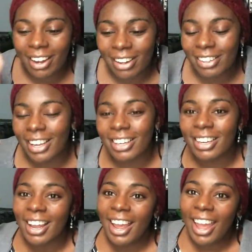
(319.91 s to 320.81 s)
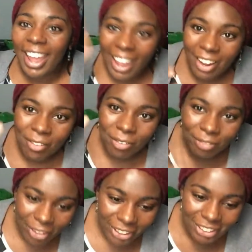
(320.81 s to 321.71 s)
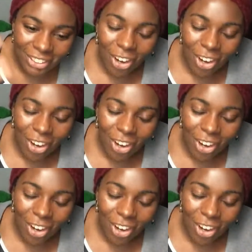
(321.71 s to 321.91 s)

I landed head first